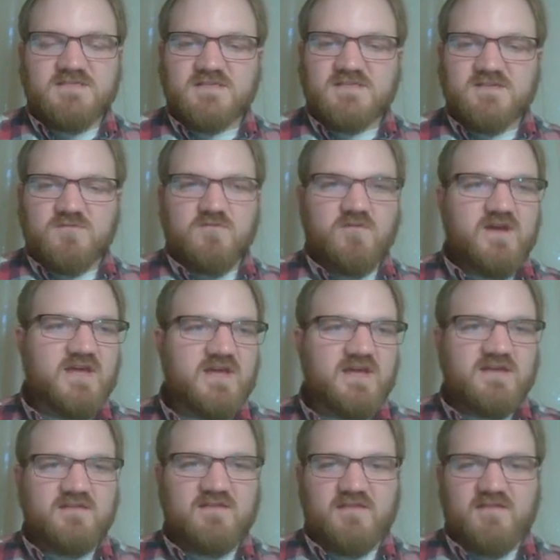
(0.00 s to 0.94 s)
is the
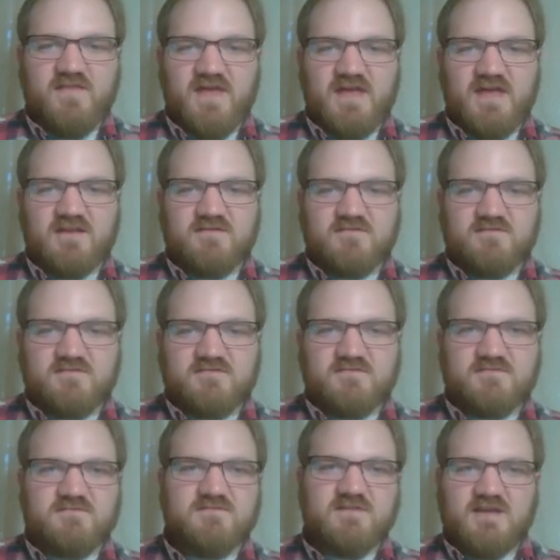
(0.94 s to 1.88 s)
way that
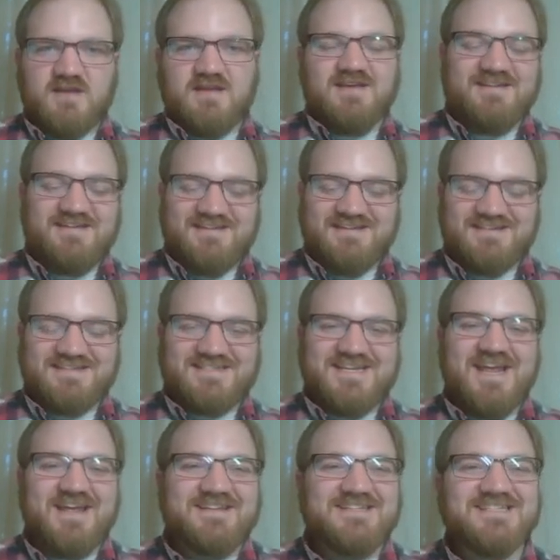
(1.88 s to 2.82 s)

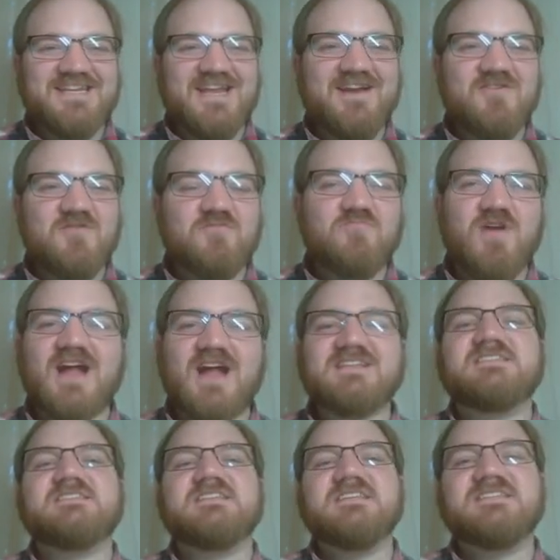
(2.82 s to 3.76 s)
standard
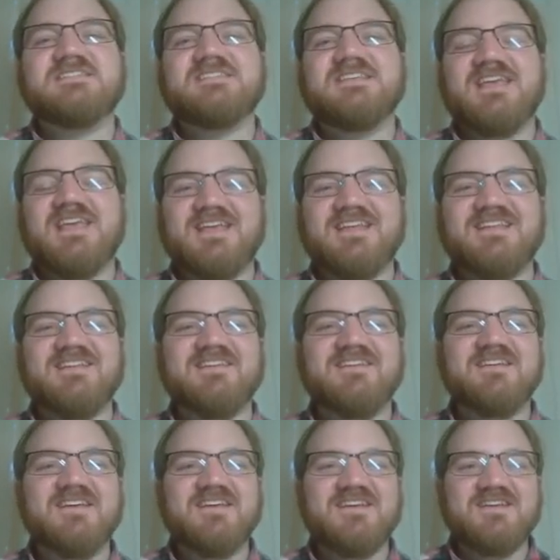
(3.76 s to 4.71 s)
practices in
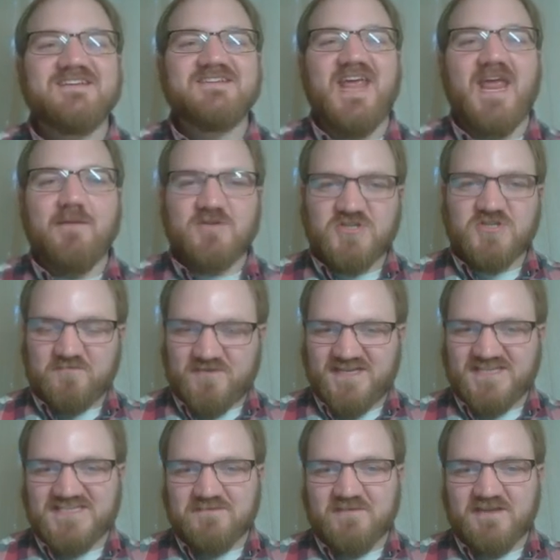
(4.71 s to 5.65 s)
amateur
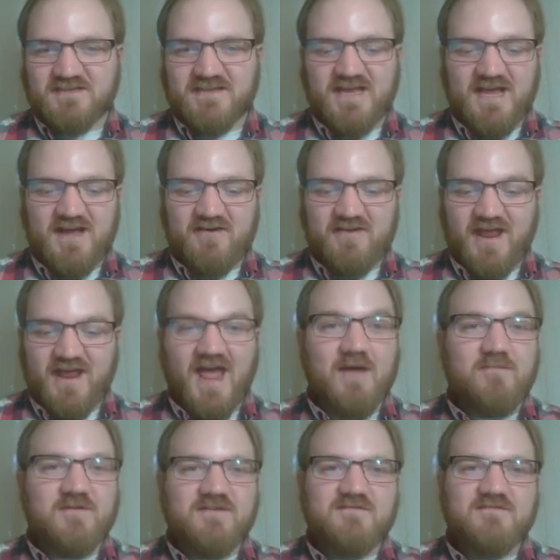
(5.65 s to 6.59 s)
PCB layout
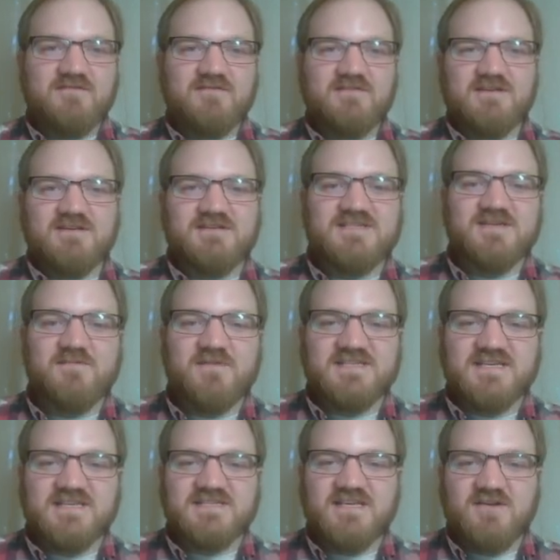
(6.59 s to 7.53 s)
happen.
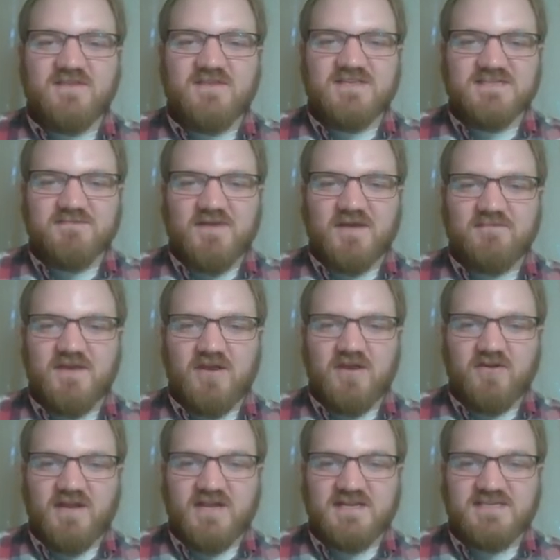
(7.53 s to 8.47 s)
Somebody says, this might be a
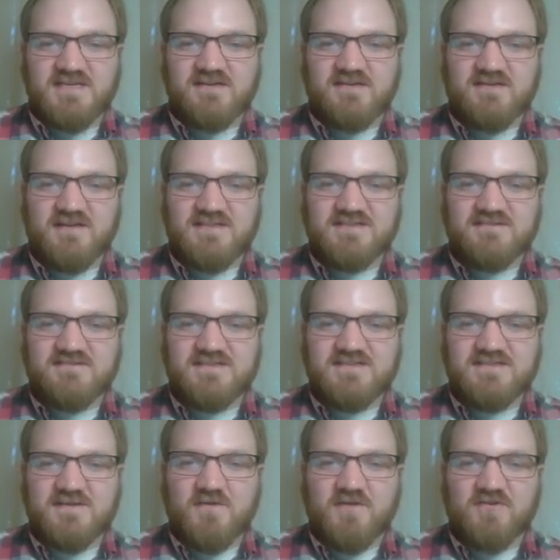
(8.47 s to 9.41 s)
good idea, and
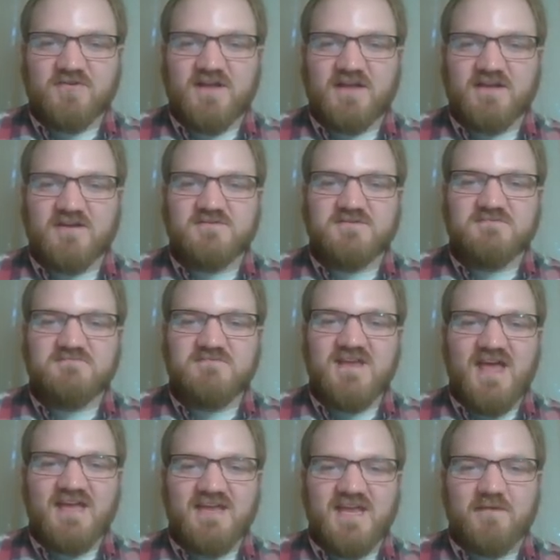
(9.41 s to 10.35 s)
some other guy goes,
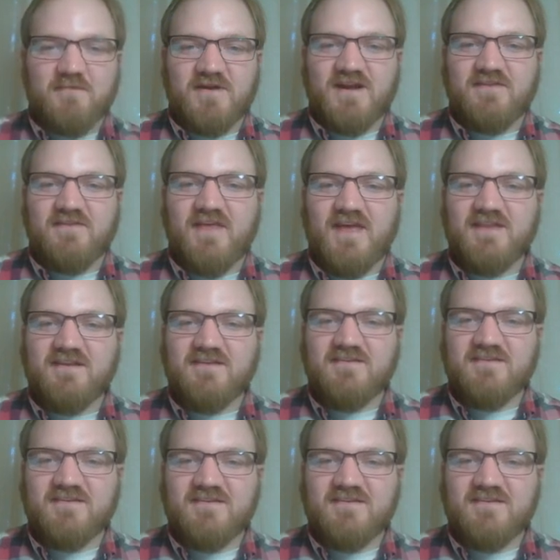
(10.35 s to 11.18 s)
yeah, I can get behind that.